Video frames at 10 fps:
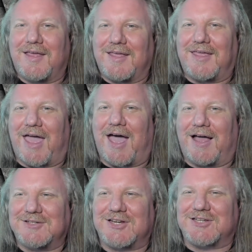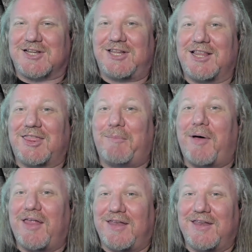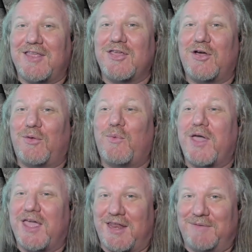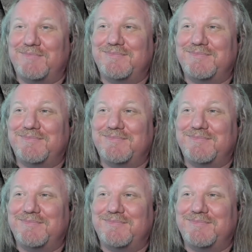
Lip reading: Yeah, just click the button, and you'll win.